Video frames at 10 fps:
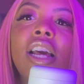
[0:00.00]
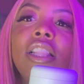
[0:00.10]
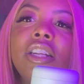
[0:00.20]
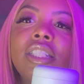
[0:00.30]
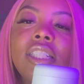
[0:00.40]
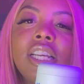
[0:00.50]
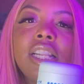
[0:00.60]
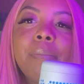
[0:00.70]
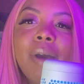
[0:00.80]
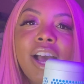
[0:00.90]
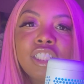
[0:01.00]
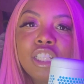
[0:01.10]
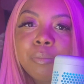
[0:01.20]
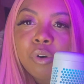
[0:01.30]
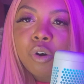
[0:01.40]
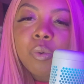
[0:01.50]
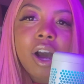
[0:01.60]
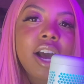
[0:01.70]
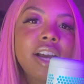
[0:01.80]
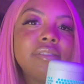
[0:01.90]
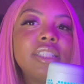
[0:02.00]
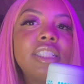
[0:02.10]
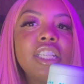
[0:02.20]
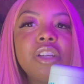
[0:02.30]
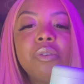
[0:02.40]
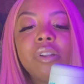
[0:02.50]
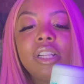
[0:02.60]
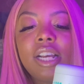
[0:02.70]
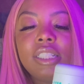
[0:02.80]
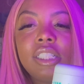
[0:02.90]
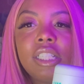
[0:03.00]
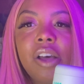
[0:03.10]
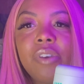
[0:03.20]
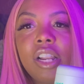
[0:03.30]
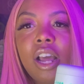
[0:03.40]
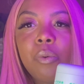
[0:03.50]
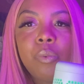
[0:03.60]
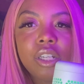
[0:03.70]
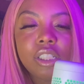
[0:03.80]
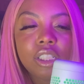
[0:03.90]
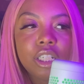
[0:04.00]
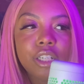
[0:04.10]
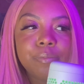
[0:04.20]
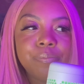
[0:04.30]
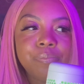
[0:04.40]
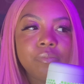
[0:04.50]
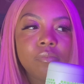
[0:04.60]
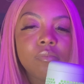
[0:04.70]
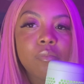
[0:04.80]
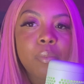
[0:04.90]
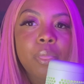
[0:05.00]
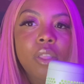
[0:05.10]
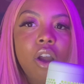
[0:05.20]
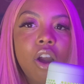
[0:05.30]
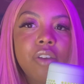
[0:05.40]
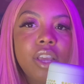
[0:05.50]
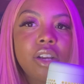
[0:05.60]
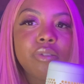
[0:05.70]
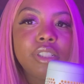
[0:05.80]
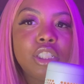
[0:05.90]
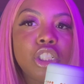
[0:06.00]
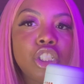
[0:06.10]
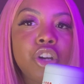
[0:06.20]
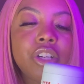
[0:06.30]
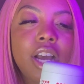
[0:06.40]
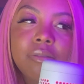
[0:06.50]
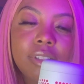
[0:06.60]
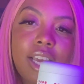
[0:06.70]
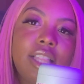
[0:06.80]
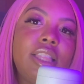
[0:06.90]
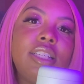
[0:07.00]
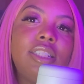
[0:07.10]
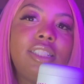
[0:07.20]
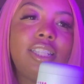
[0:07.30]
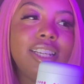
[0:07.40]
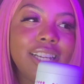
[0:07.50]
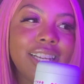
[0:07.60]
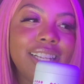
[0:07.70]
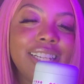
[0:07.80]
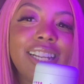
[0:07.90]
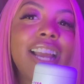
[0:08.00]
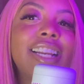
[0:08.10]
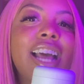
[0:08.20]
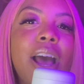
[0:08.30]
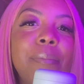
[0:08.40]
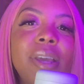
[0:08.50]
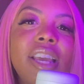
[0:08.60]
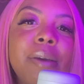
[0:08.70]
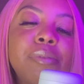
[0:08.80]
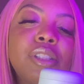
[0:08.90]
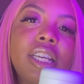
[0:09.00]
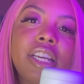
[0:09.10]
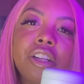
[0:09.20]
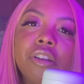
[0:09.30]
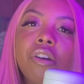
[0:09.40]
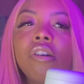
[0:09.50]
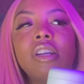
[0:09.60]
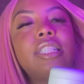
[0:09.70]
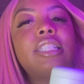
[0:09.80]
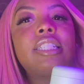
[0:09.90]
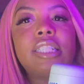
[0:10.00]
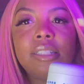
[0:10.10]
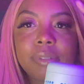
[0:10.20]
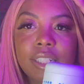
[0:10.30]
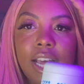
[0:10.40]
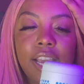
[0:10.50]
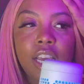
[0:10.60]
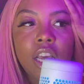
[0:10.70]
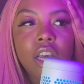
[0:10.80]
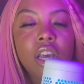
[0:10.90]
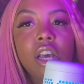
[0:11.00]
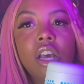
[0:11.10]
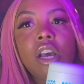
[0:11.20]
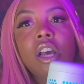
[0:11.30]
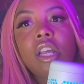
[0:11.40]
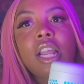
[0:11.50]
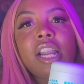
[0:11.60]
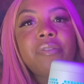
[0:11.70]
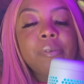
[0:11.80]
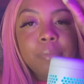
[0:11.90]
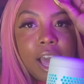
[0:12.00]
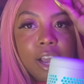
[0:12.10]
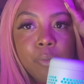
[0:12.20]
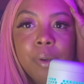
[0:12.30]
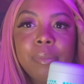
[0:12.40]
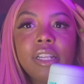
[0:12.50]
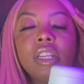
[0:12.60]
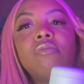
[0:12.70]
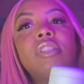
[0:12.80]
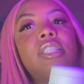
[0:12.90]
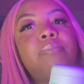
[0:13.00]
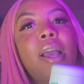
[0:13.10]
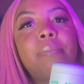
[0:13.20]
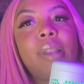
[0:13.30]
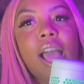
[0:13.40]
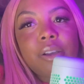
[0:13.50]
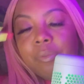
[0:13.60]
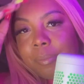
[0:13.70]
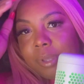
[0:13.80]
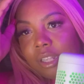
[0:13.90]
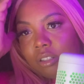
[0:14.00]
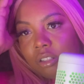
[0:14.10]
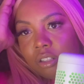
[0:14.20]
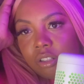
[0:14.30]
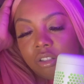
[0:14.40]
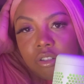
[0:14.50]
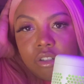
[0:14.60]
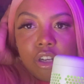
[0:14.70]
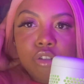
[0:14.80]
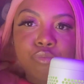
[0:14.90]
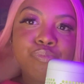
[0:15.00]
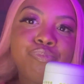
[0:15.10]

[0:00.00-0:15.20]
they're seeing the Basketball Wives, they're seeing all of that stuff, and I wonder, are they going to turn out like this? Like, not being able to get along? Because it seems like not even black women respect black women, you know?